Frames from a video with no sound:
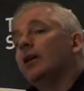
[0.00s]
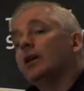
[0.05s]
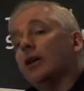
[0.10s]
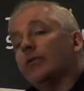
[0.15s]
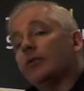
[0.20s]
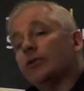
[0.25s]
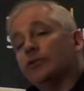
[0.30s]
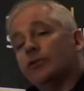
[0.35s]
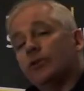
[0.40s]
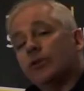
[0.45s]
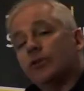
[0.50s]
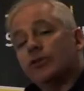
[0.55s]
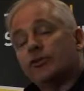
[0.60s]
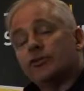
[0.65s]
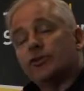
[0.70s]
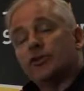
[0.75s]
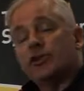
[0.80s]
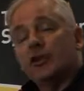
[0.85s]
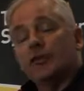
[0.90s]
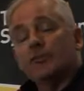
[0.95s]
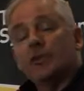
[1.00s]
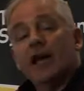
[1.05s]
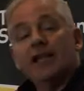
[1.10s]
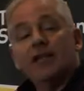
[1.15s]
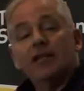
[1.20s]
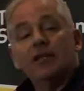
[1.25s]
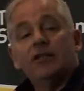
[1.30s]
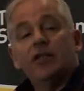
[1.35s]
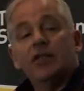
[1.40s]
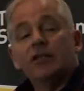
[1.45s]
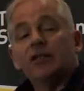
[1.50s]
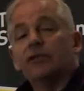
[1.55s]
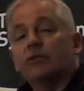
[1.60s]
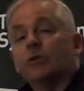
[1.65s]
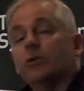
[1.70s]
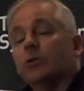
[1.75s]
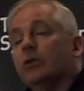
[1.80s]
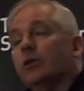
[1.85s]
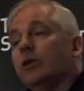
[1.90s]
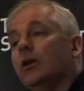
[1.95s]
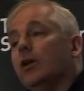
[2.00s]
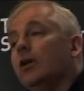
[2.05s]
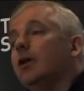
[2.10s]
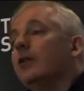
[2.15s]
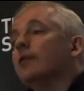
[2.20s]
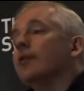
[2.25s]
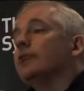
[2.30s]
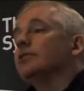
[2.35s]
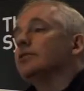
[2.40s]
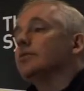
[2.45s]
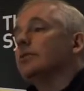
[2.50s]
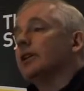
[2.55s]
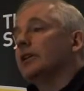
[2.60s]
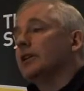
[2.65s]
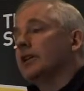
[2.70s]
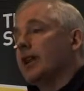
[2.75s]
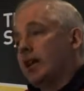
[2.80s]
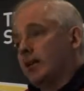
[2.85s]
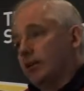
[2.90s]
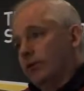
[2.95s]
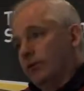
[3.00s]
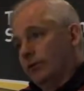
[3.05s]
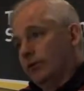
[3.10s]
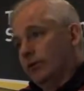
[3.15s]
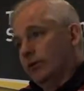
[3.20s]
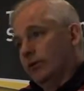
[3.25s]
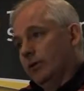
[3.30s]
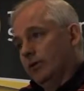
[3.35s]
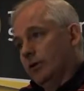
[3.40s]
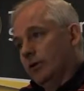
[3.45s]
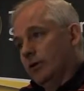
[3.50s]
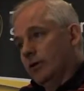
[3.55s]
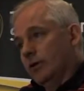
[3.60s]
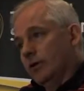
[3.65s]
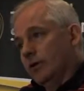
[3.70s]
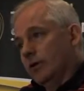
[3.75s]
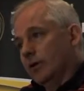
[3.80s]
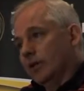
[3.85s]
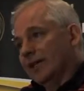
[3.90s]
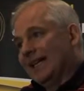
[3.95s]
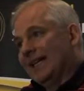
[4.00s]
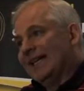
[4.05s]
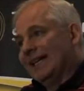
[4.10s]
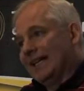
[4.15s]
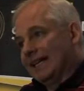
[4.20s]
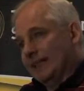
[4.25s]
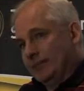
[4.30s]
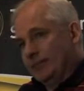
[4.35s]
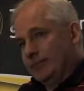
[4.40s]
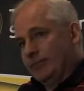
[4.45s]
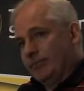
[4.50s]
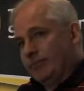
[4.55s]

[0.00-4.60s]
Come the 1st of September 1894, they simply cut off lending.